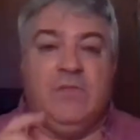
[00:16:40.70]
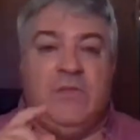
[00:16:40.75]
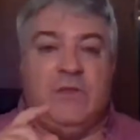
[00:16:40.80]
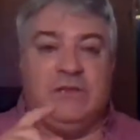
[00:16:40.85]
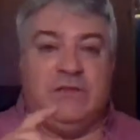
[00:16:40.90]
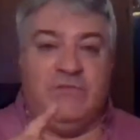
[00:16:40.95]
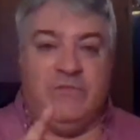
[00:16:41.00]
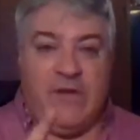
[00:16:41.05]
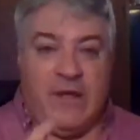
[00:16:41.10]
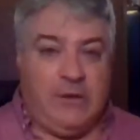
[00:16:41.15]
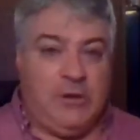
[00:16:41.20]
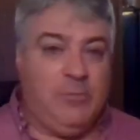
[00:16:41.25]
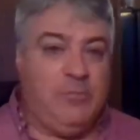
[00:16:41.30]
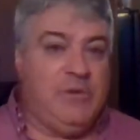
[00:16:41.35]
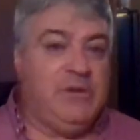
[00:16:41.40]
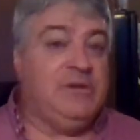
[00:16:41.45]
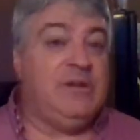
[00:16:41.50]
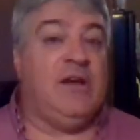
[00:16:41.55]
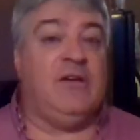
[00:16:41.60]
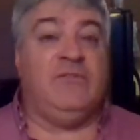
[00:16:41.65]
The
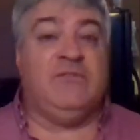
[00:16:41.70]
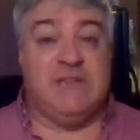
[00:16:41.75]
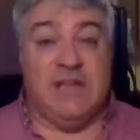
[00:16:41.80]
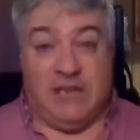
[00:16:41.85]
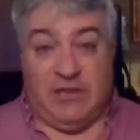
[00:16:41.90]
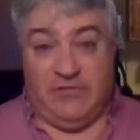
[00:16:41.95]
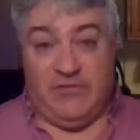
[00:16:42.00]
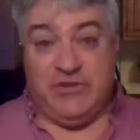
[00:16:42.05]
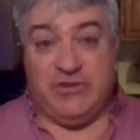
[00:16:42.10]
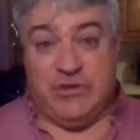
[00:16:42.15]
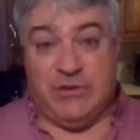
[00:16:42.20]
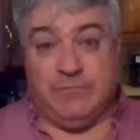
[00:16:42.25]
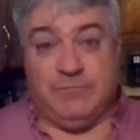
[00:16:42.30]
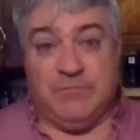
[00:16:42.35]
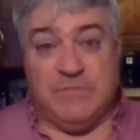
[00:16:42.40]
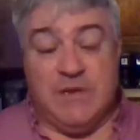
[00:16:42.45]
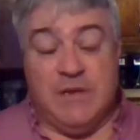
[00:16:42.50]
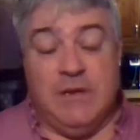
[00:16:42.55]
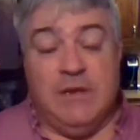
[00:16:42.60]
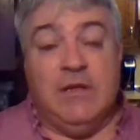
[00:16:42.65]
development of
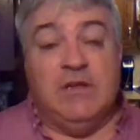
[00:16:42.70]
television.